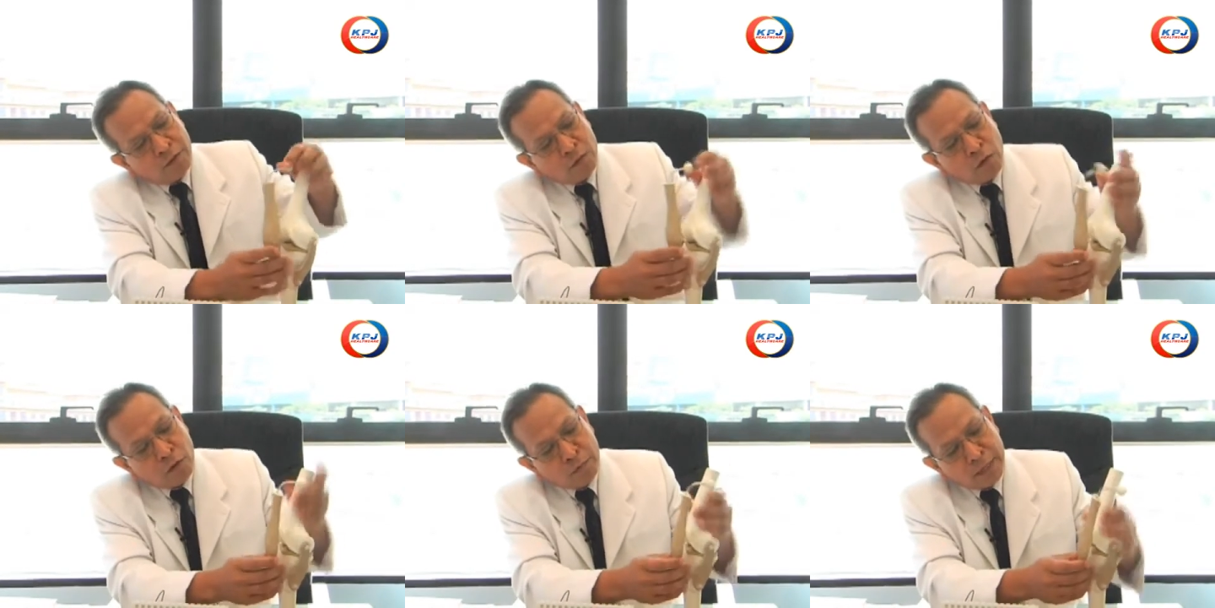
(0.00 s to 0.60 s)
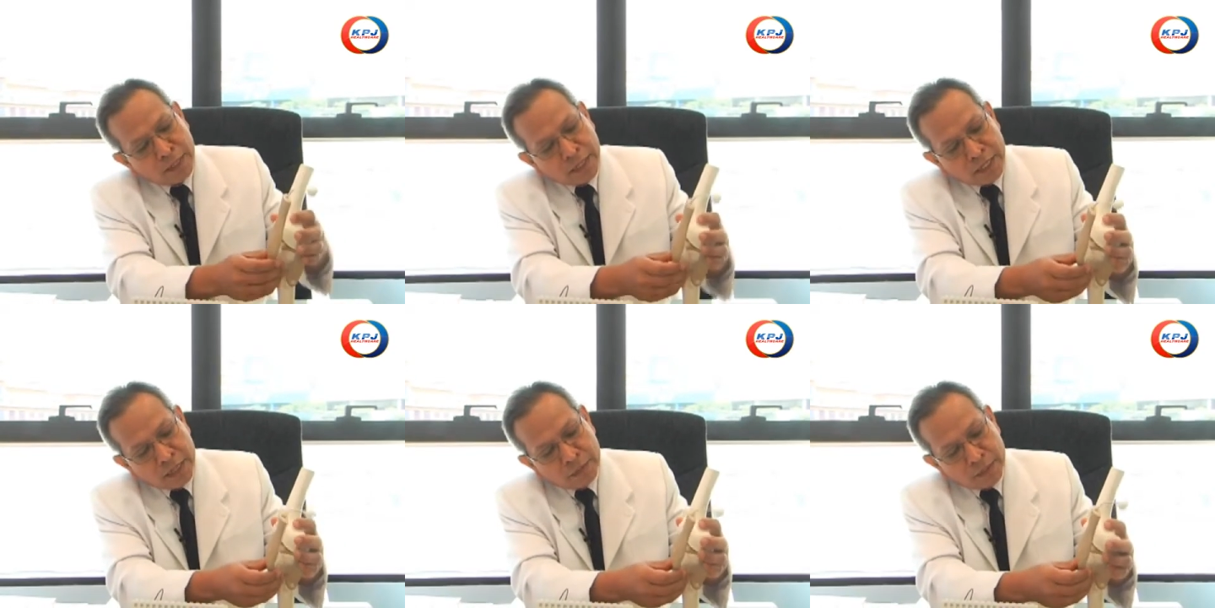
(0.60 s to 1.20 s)
four main
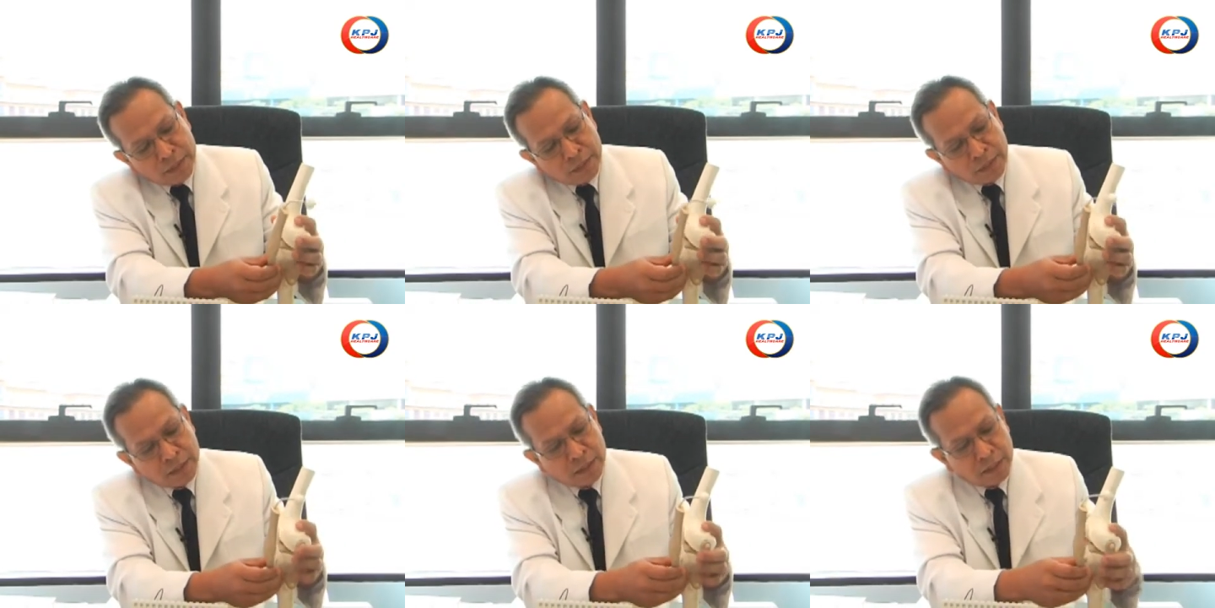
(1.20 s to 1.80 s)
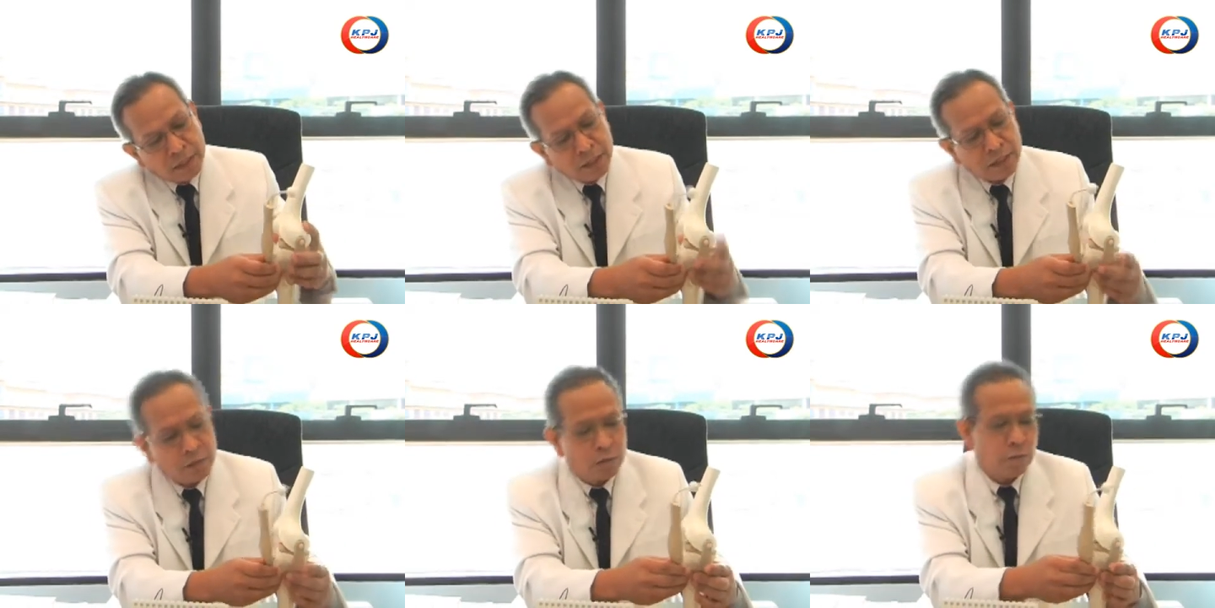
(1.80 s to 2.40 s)
ligaments in the
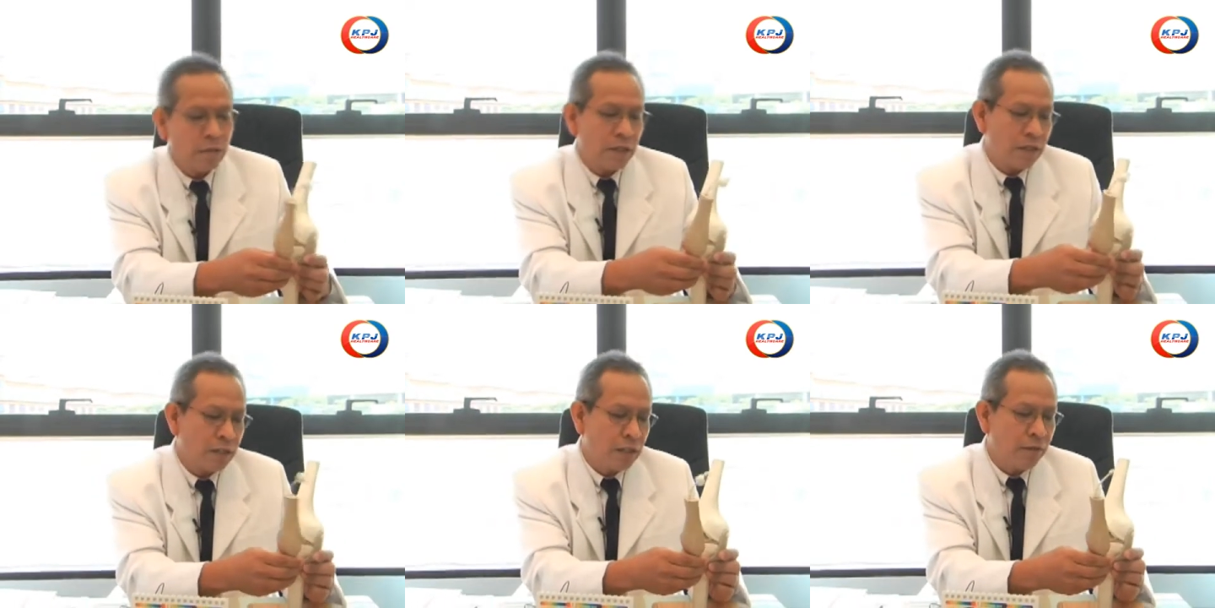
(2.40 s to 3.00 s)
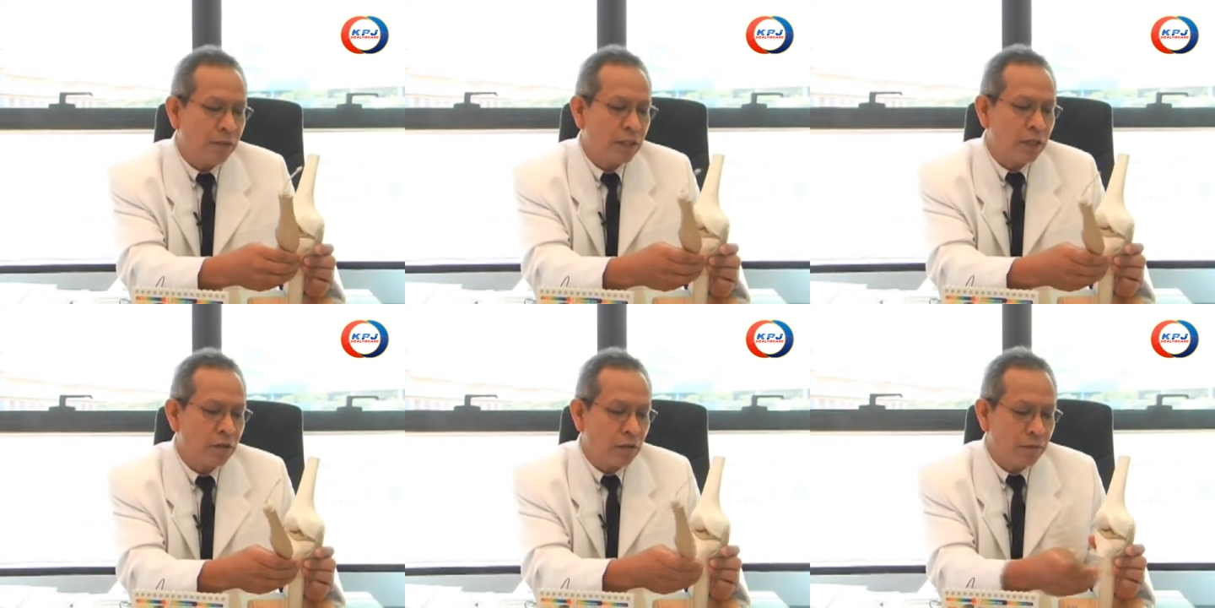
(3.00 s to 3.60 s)
knee. So let's say we
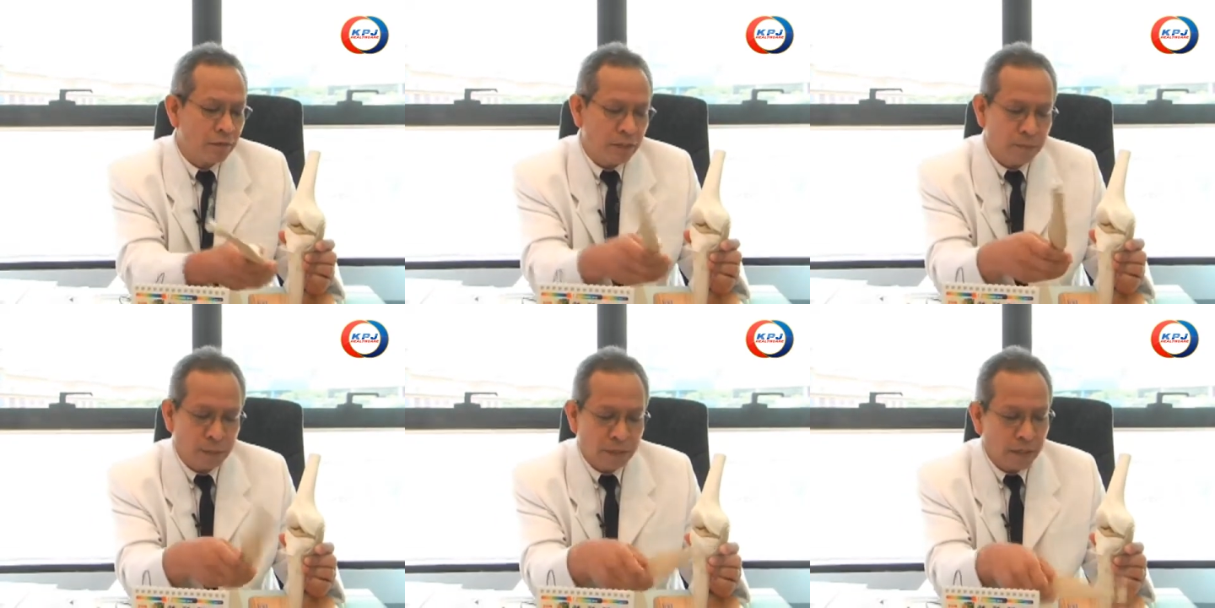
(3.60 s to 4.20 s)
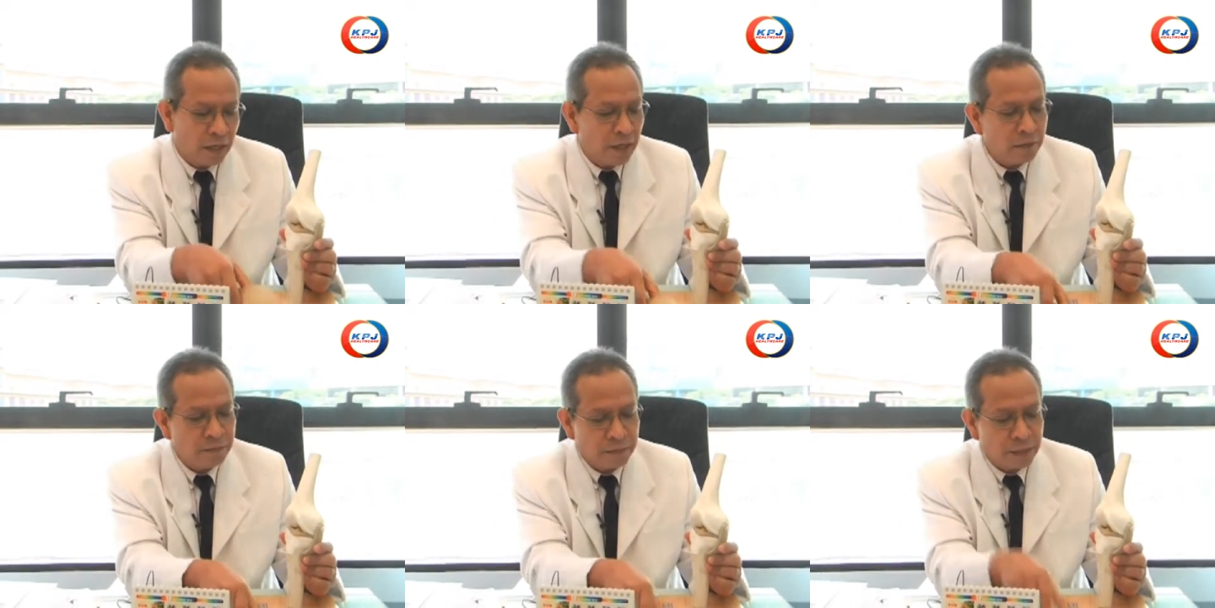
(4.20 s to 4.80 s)
take off this
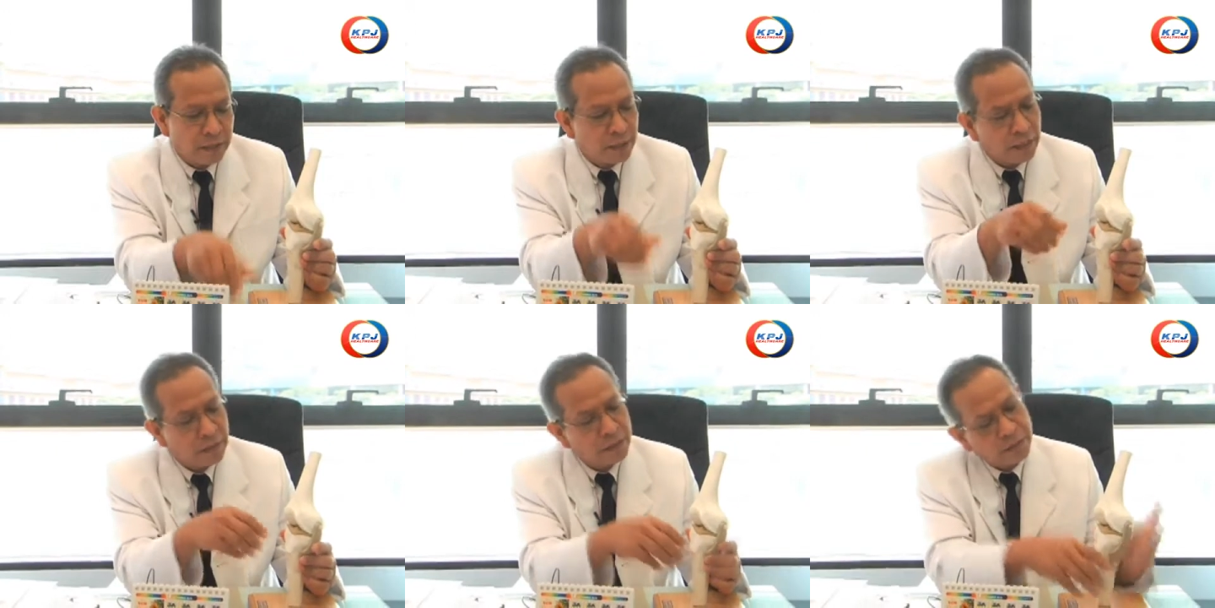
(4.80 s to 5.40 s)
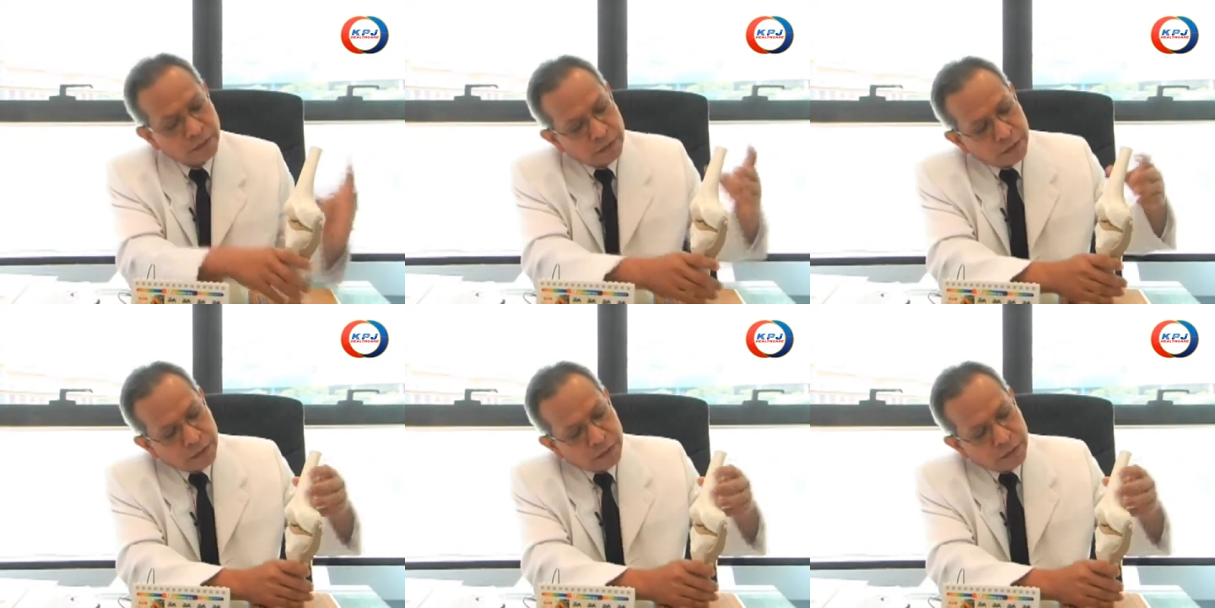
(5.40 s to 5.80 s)
patella, the tendon,